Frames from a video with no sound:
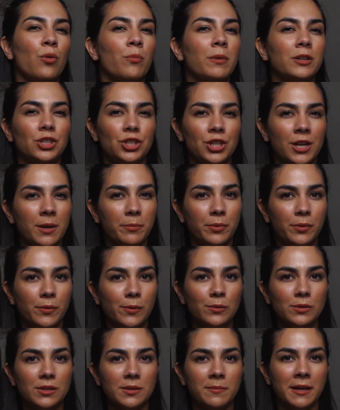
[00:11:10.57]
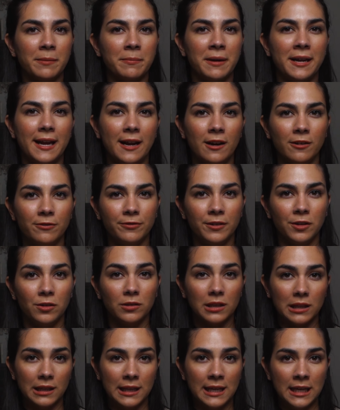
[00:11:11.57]
much shampoo to make my hair feel
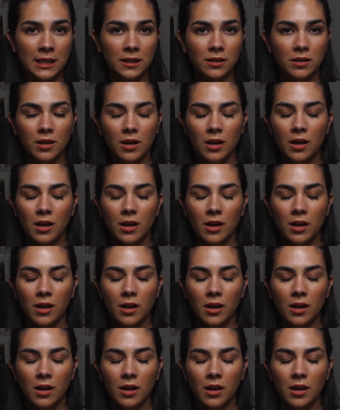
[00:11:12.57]
clean.